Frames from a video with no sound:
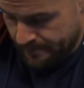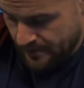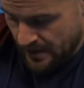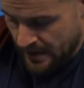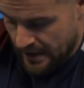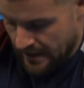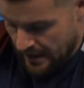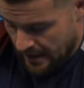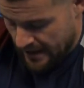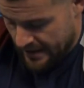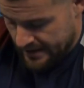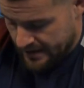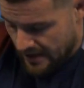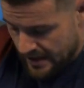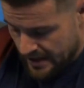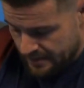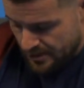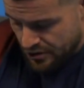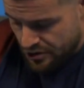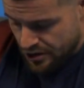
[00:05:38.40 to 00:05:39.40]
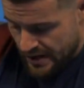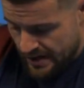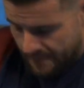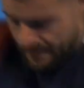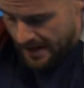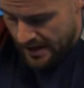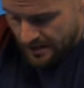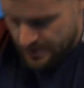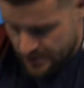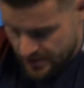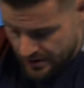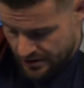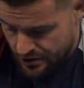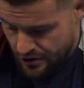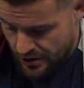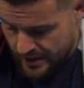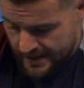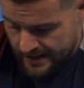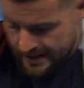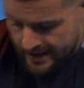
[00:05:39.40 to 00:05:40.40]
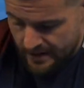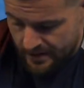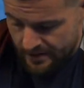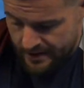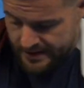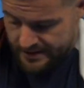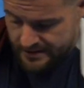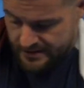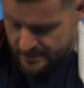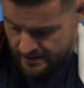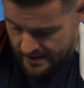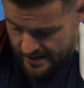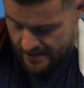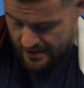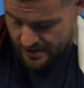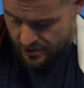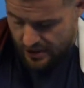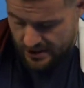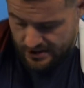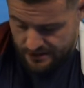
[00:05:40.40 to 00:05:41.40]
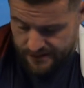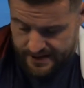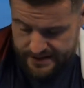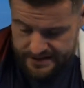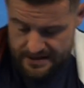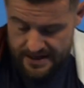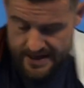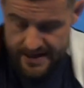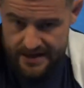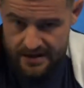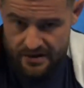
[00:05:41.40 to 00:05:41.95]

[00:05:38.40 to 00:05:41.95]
A lot of the time your training partner is going to try clear this cross-face leg.